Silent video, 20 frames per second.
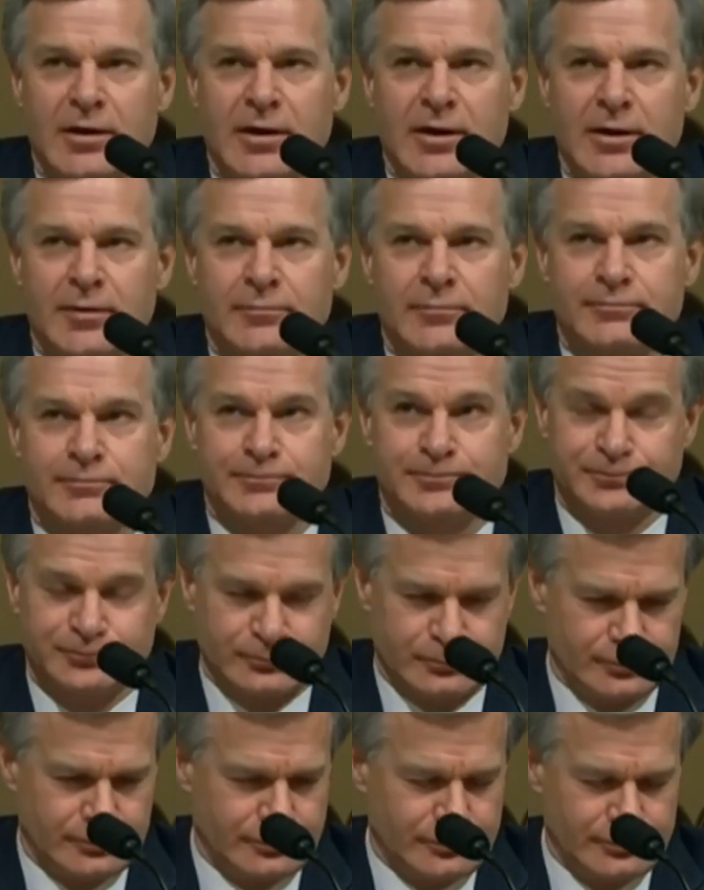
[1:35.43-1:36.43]
we did
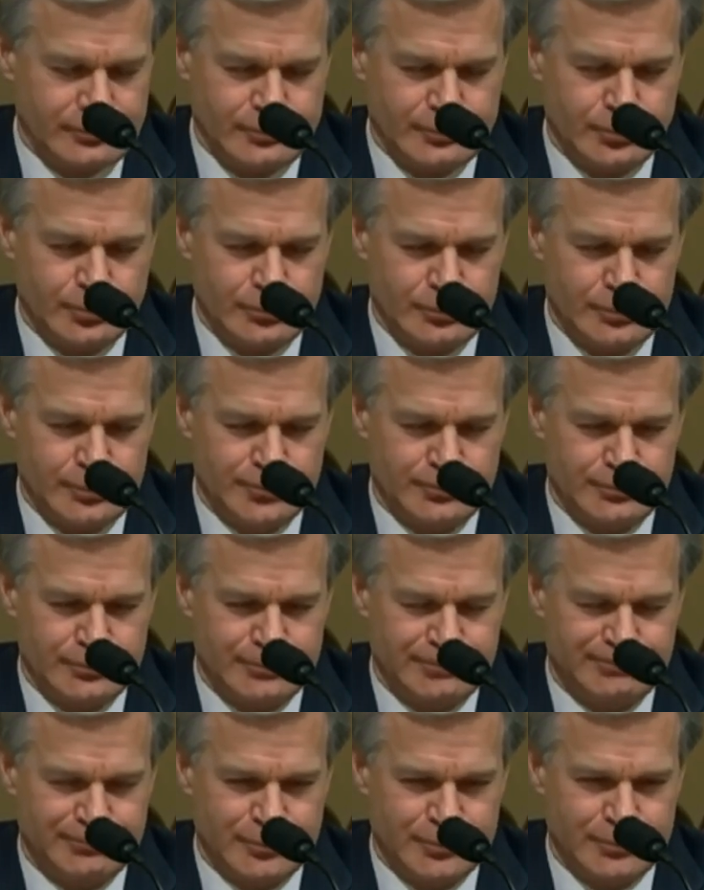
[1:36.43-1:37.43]
not have confidential
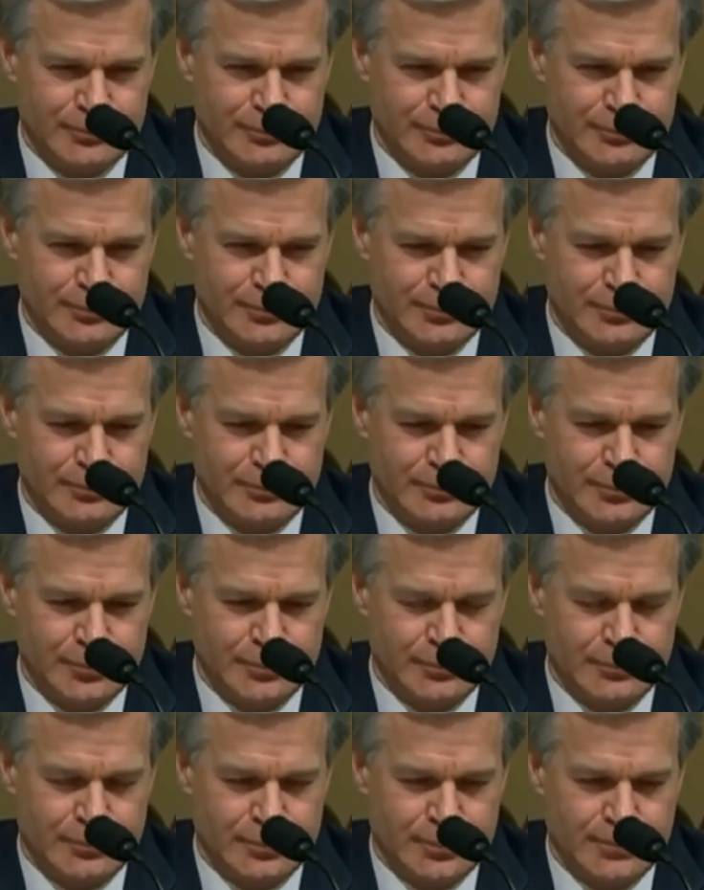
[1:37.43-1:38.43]
human sources
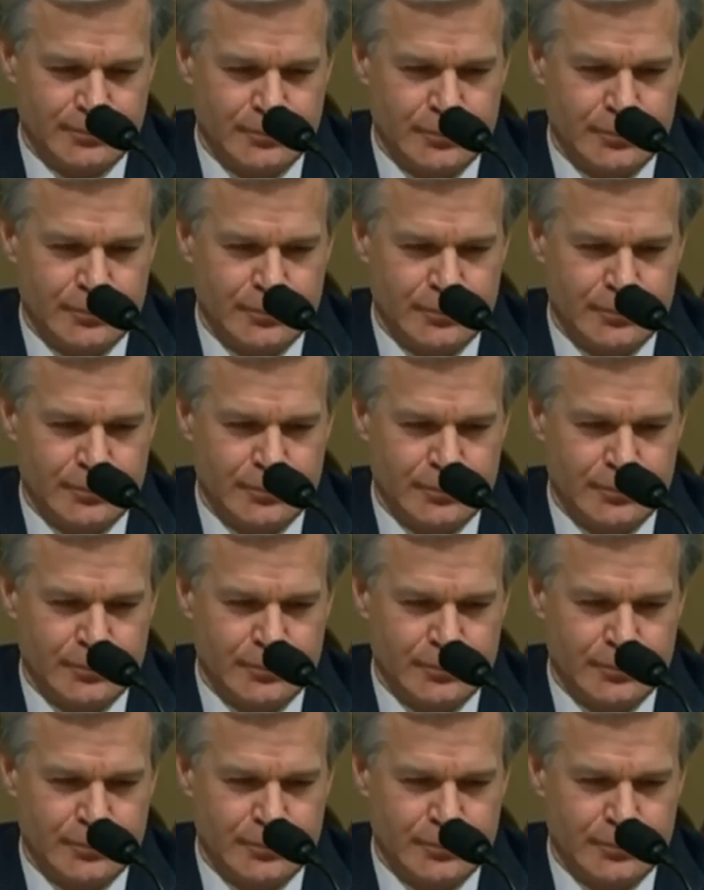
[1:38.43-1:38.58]
dressed